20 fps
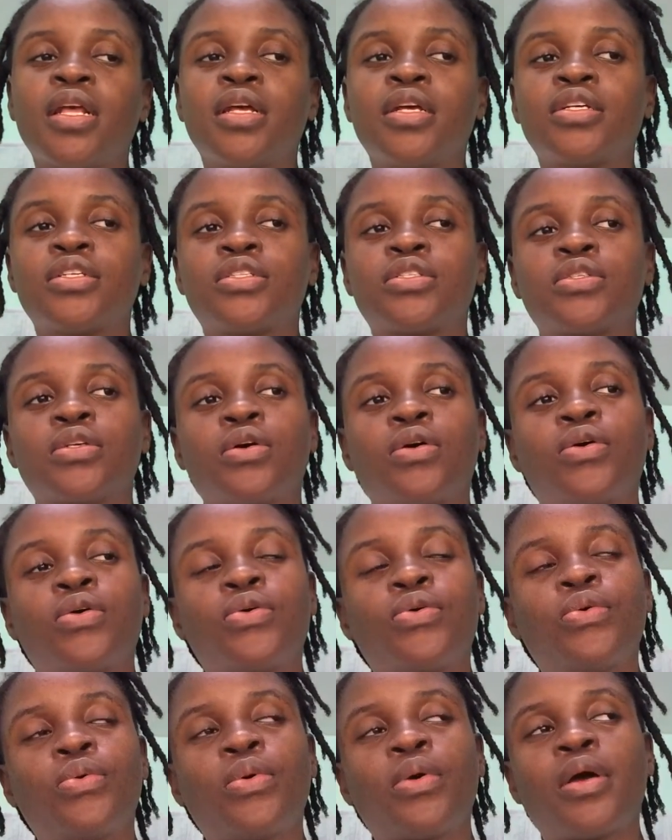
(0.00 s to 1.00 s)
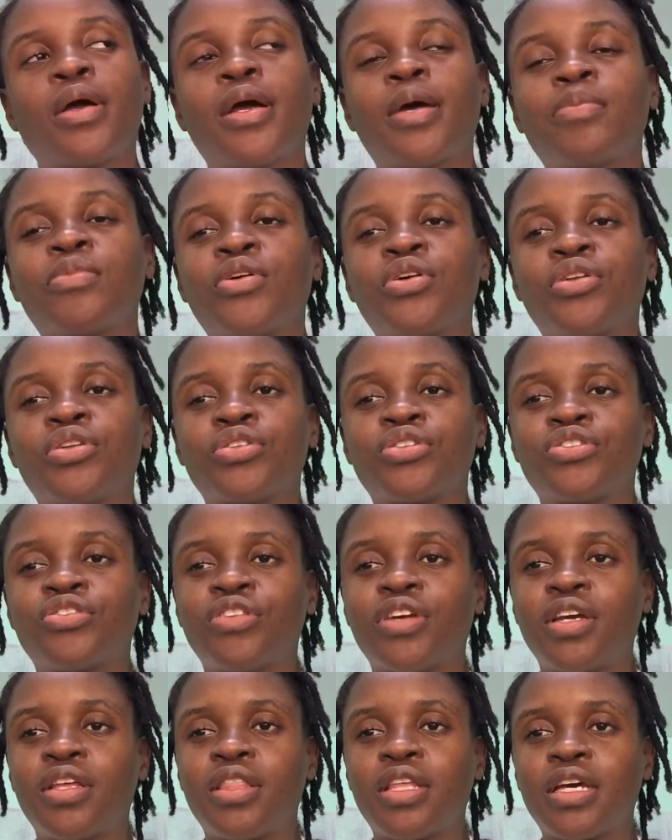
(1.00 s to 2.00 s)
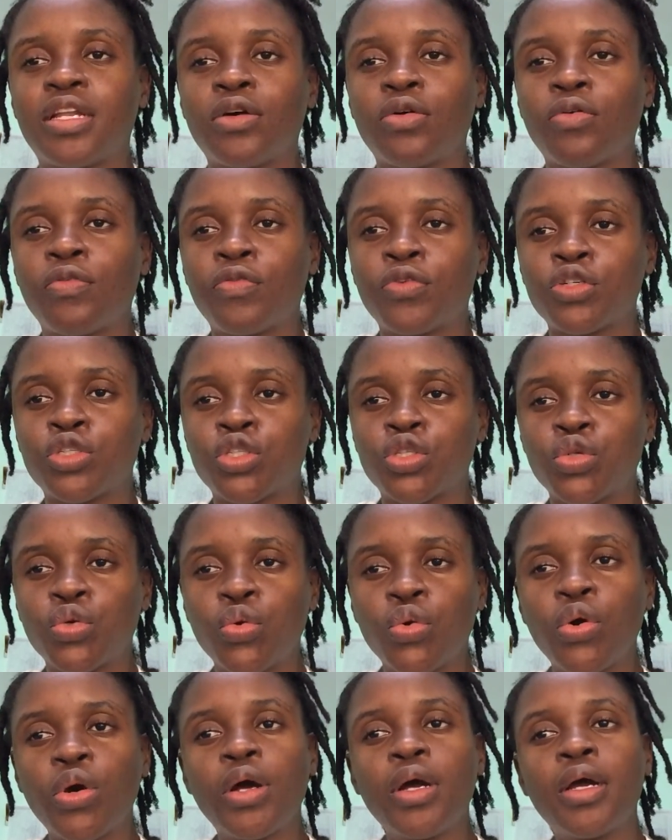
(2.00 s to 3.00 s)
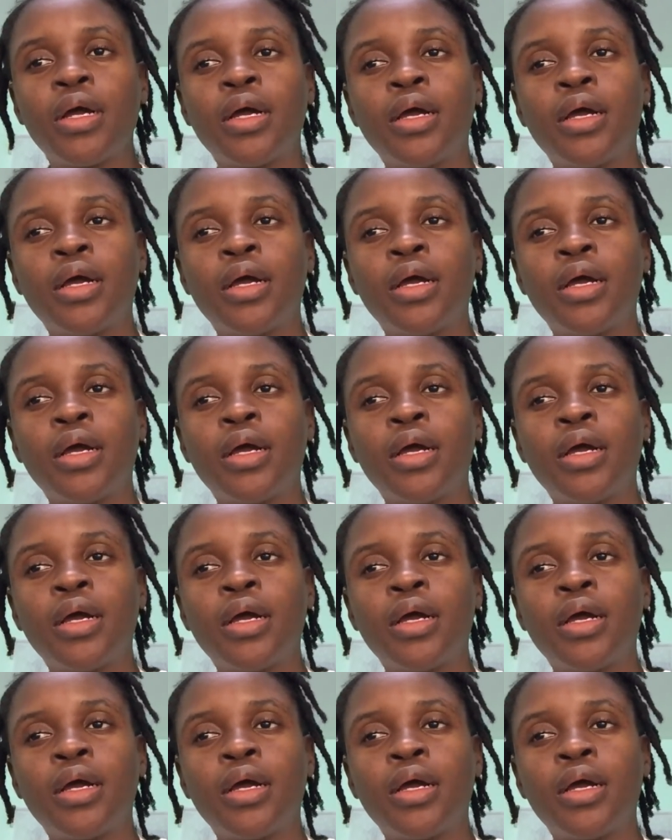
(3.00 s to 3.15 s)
so I'm gonna try that out for sure.